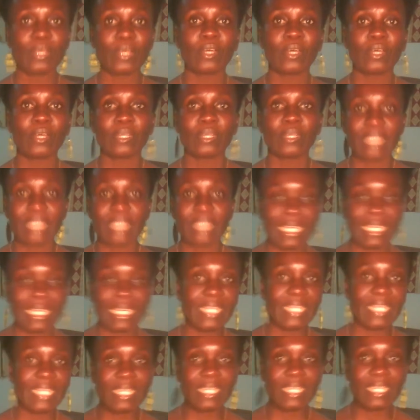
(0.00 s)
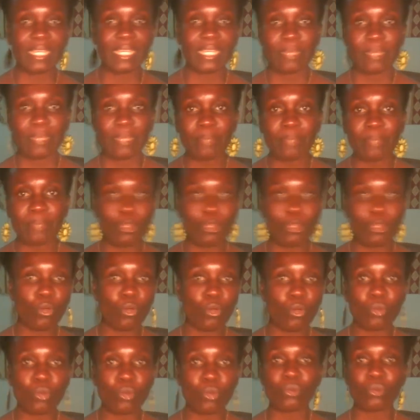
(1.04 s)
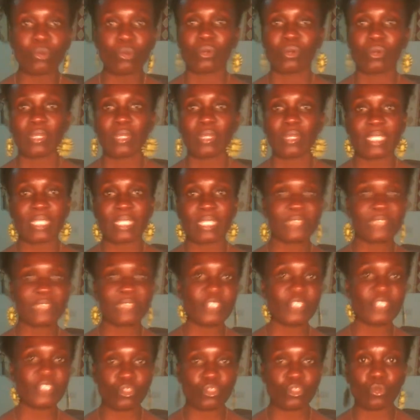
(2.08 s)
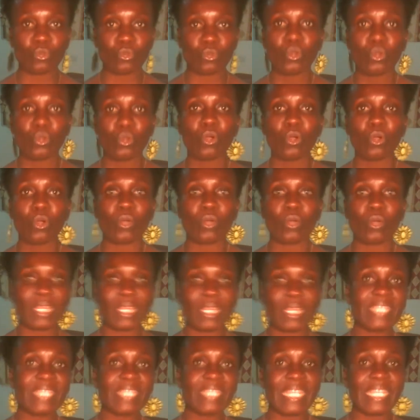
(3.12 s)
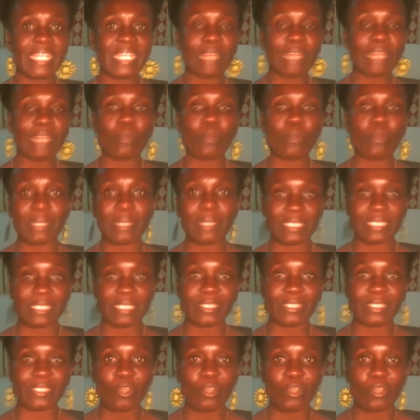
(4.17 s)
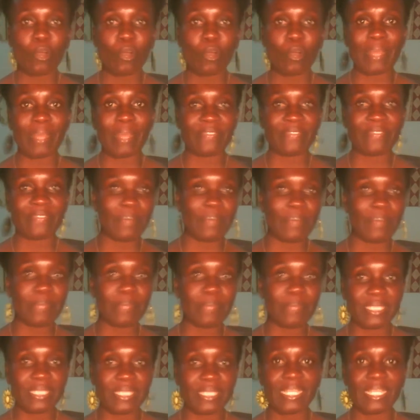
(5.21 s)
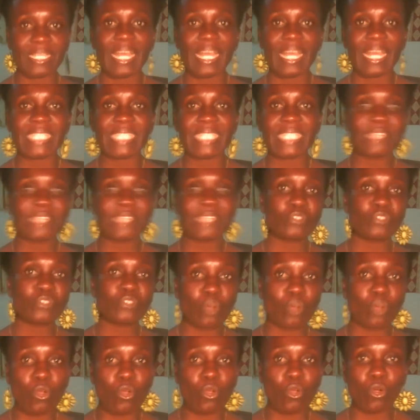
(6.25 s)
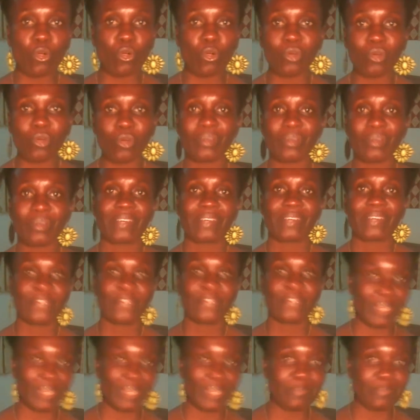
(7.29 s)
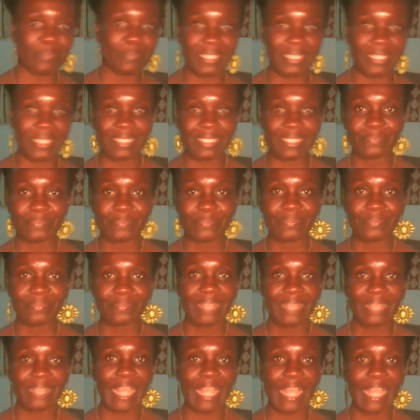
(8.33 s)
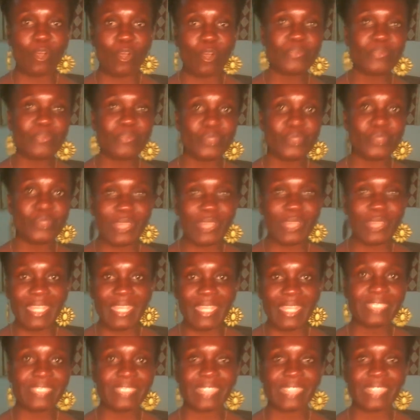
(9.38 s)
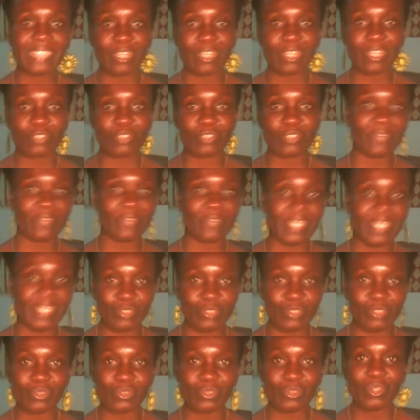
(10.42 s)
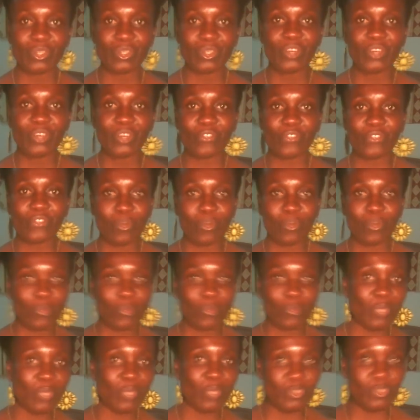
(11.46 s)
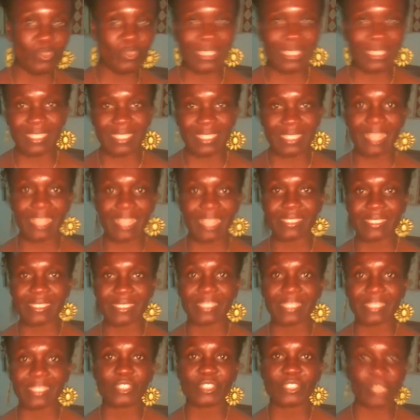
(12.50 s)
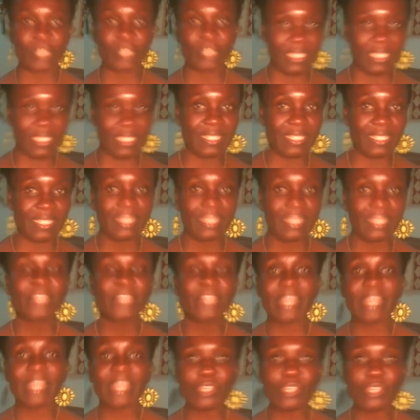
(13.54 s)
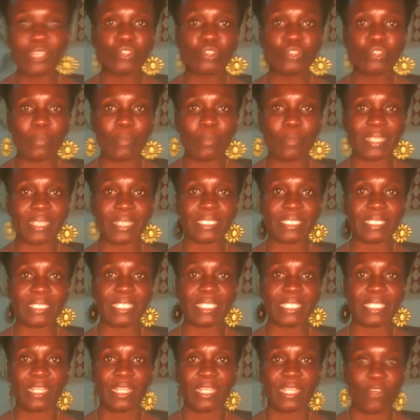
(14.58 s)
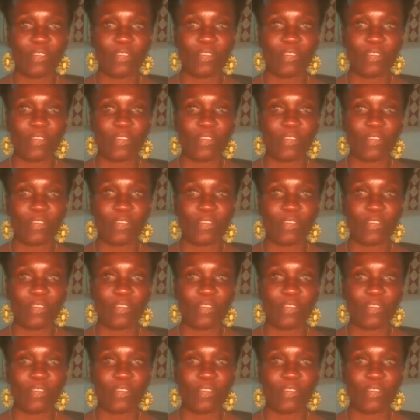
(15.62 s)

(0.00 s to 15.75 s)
the link below this video, or click the learn more button on my fan page at Gift You Ogo fan page. I hope you gained a lot of value from what we discussed today. Thank you so much for